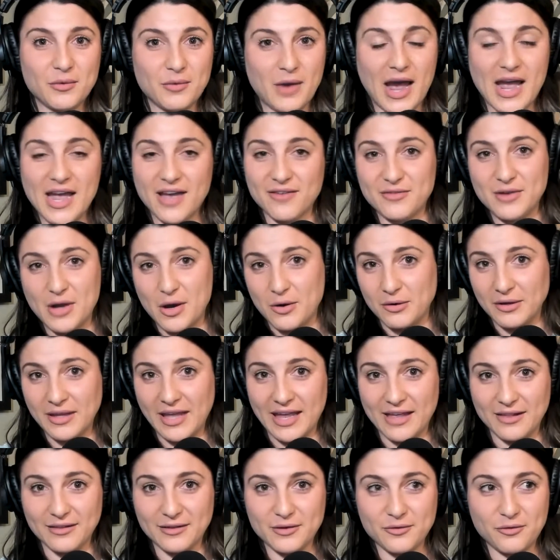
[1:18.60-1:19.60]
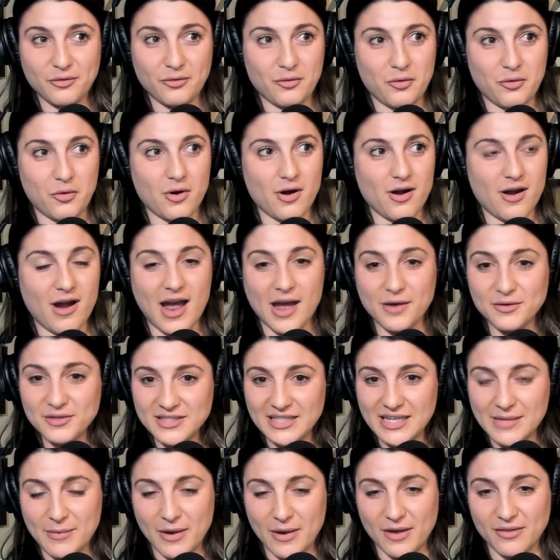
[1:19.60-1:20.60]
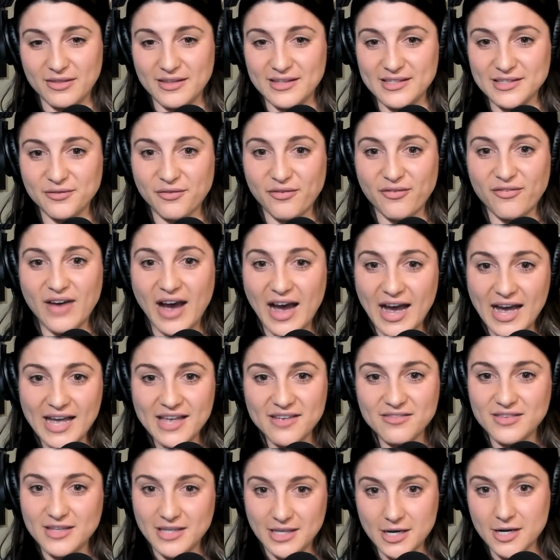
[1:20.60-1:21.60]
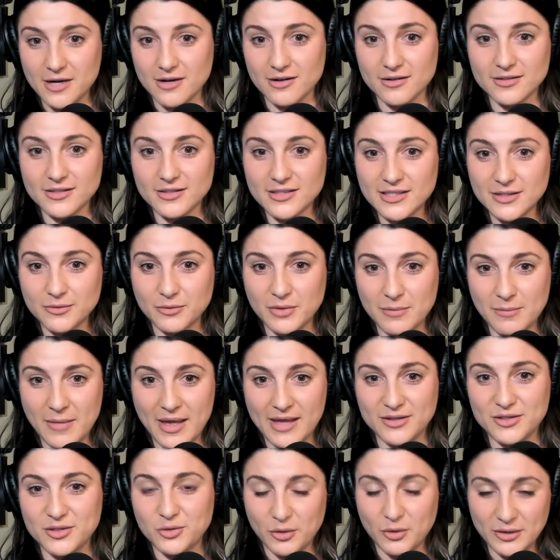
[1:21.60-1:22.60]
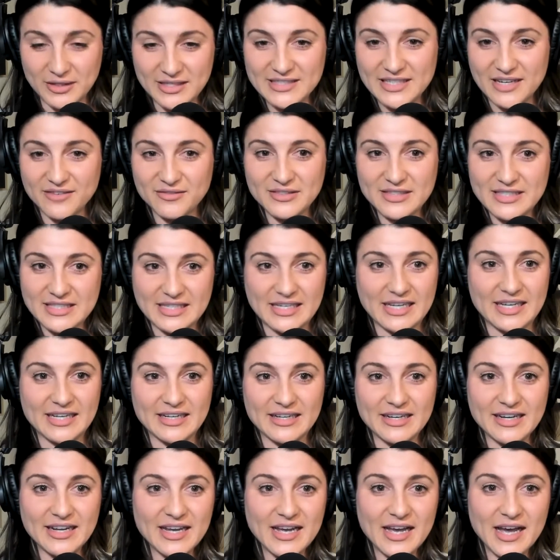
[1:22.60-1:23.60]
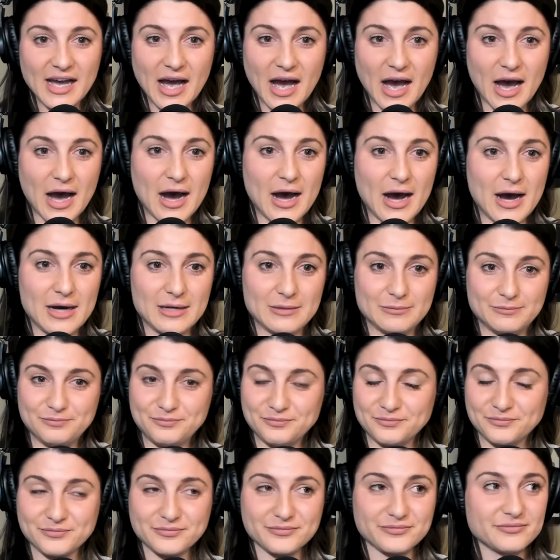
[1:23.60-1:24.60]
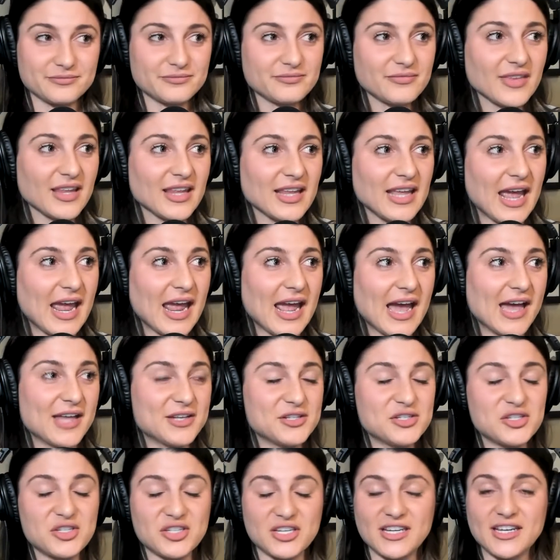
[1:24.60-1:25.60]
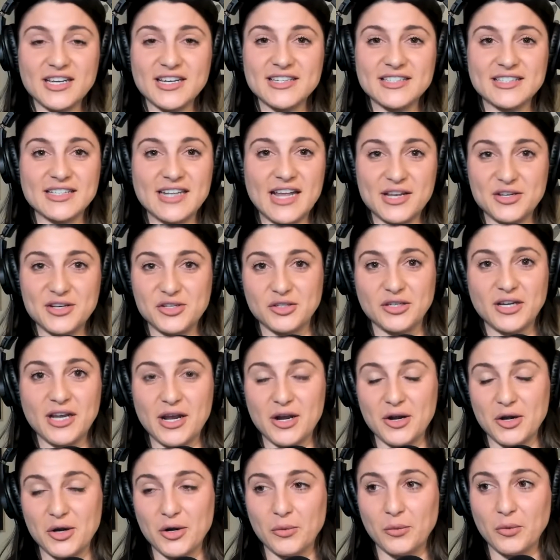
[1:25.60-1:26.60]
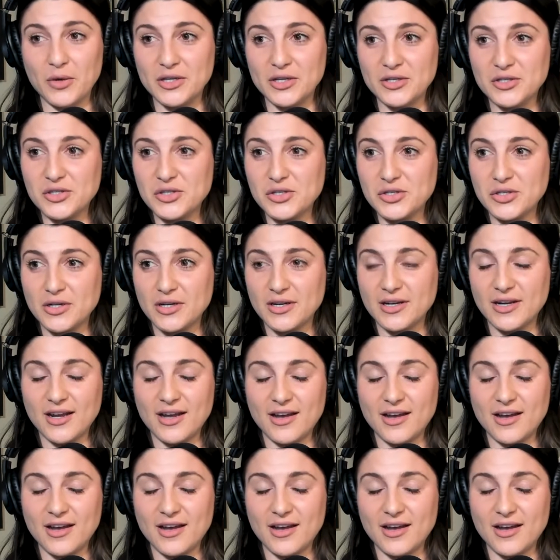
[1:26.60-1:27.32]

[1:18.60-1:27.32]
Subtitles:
I have known Caitlin for, I was thinking about this, 5 years. We met in 2017, and she is an educator, which